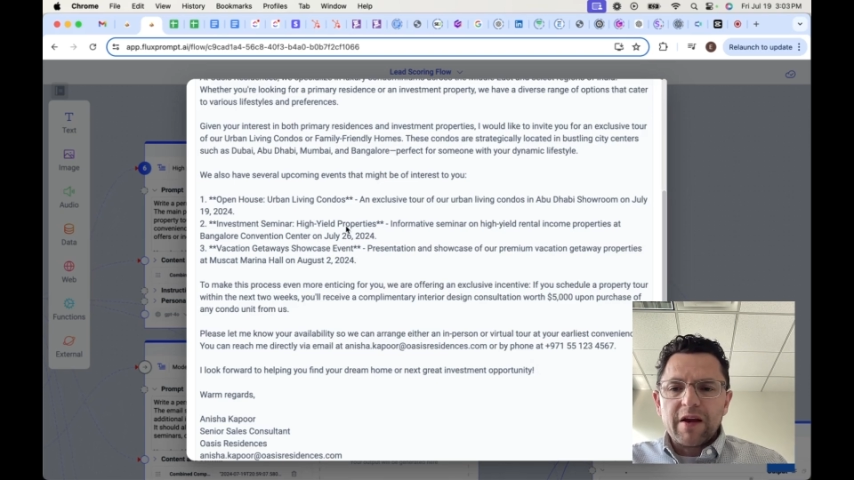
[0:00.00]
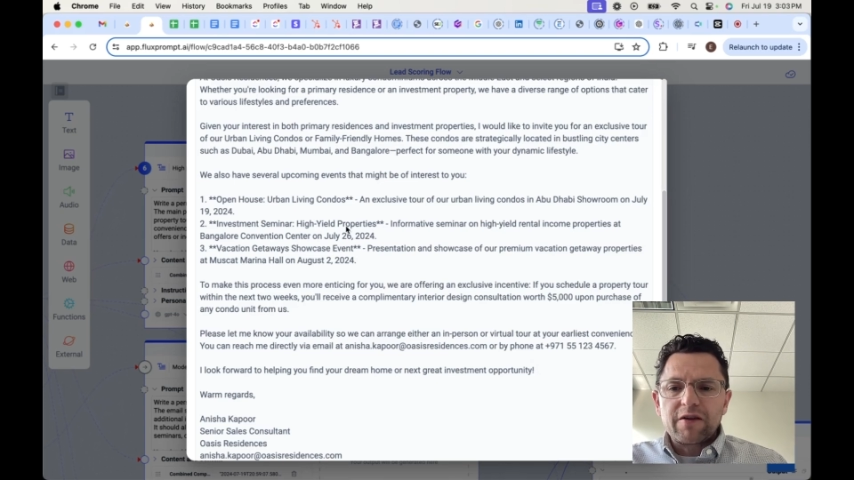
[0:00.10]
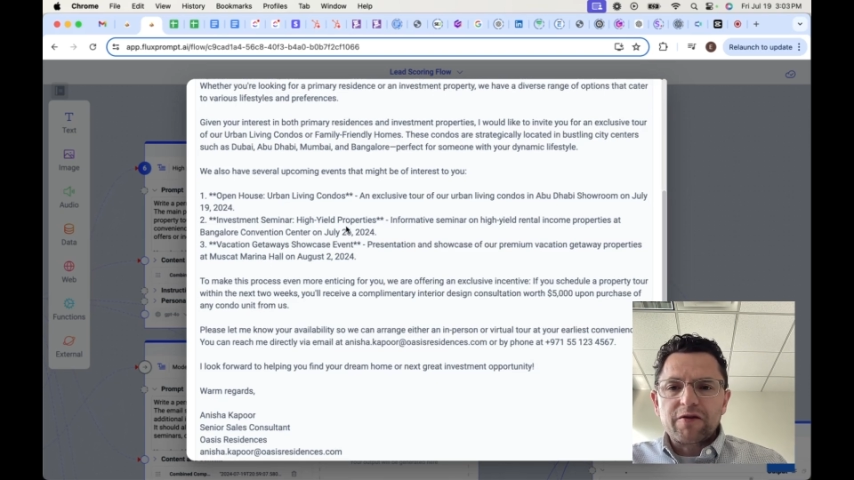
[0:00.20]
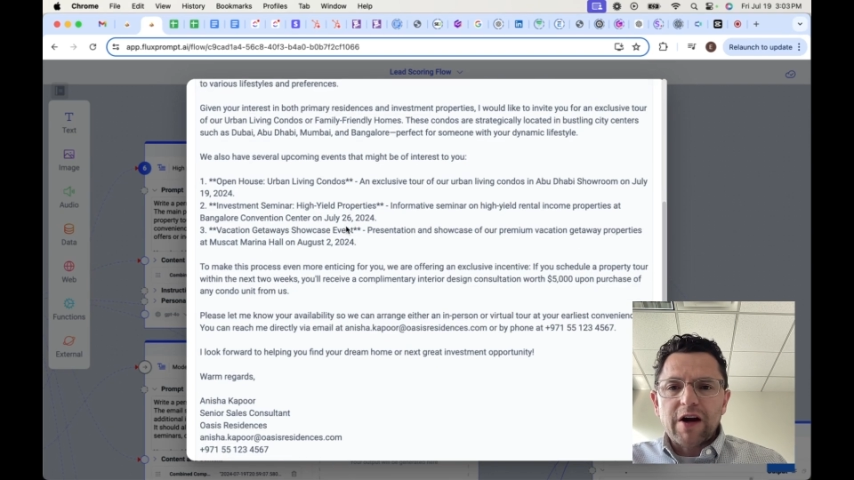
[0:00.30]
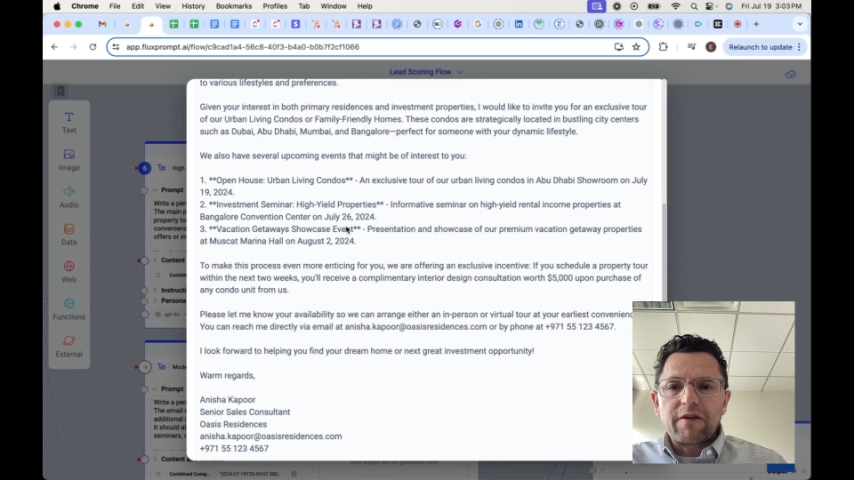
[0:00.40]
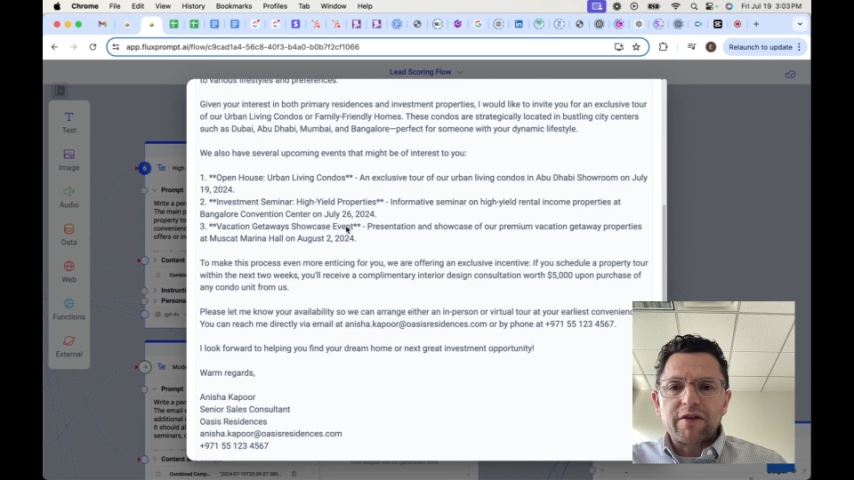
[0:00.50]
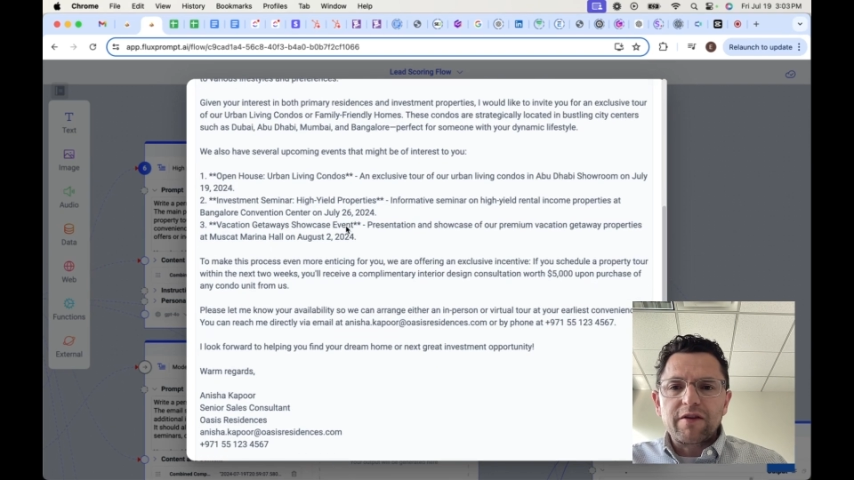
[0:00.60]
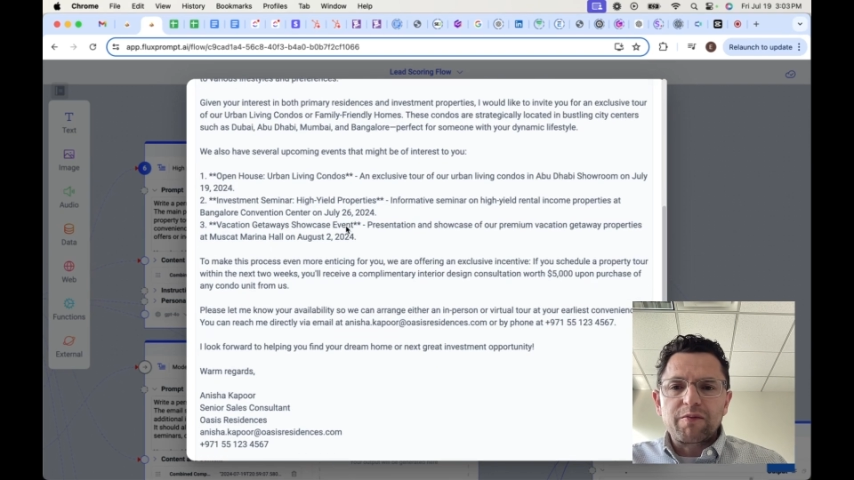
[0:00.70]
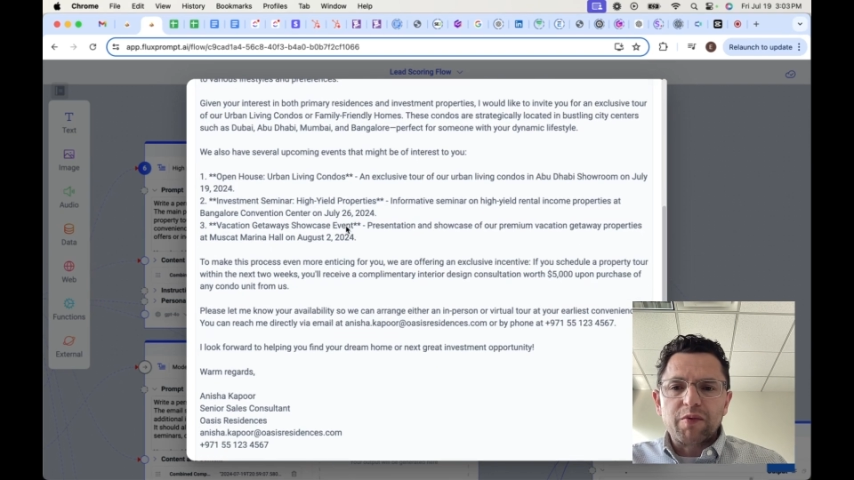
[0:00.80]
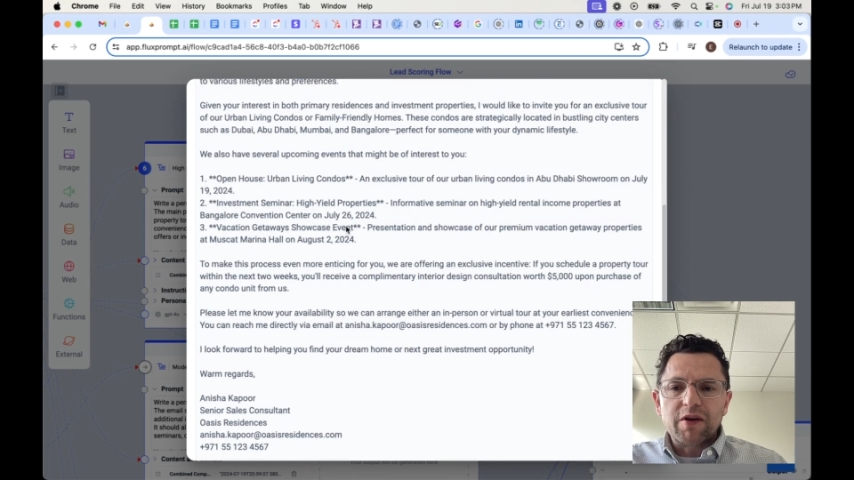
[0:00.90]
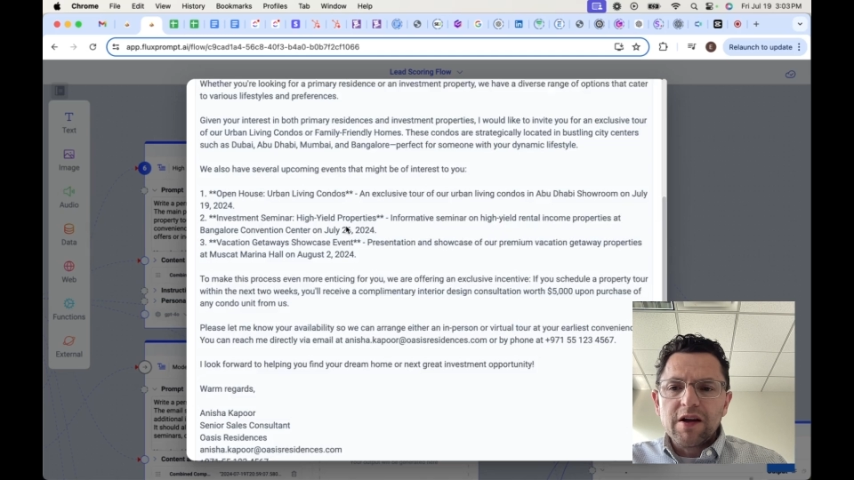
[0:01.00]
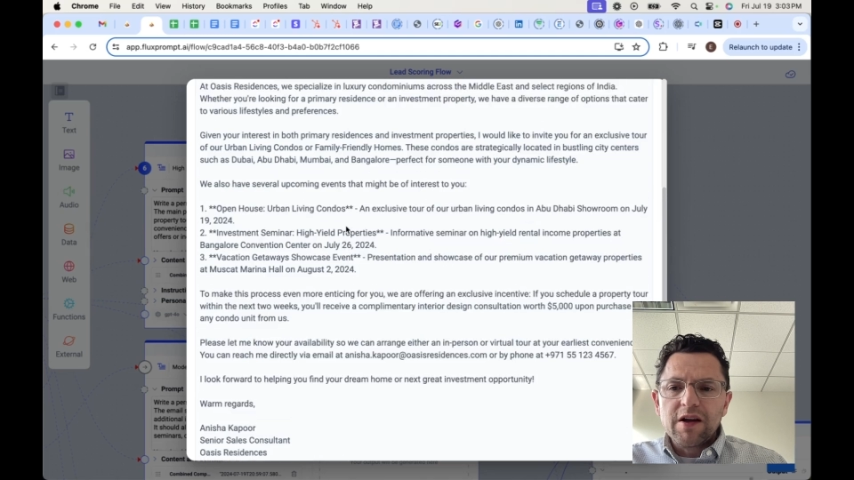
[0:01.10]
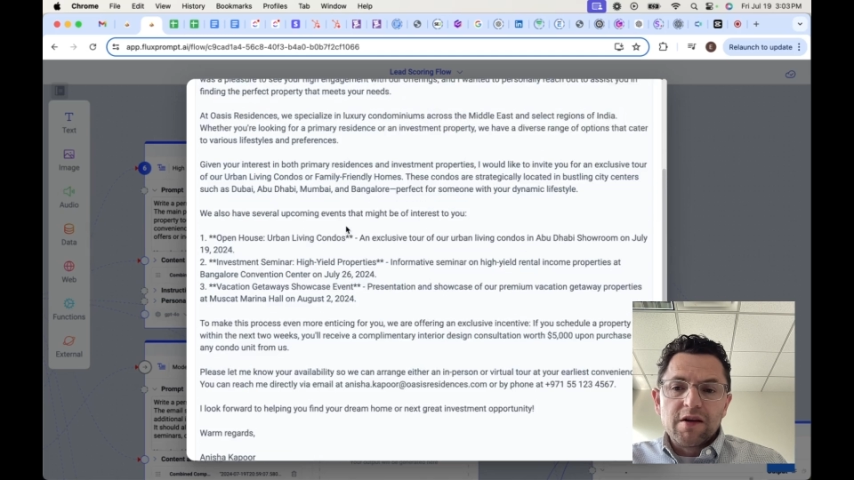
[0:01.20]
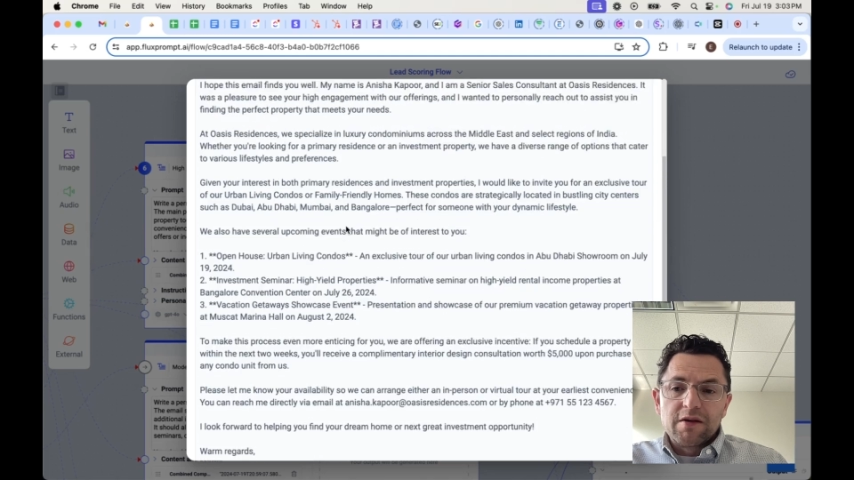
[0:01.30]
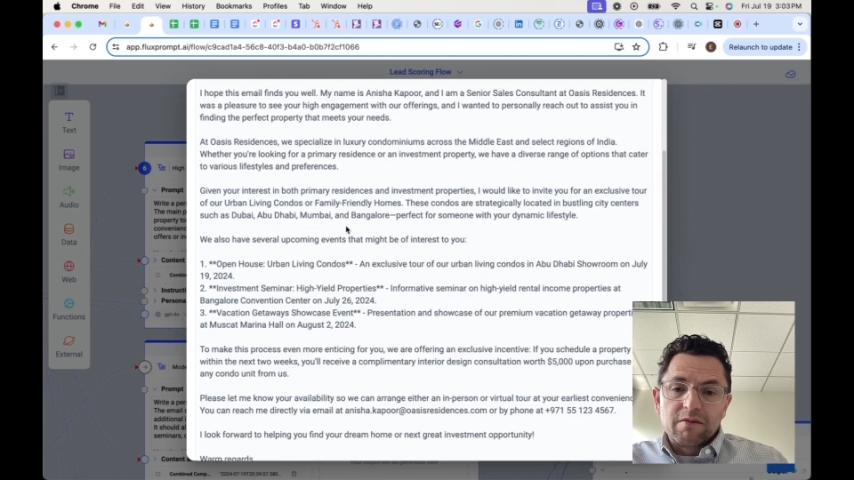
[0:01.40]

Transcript: and crafts this pretty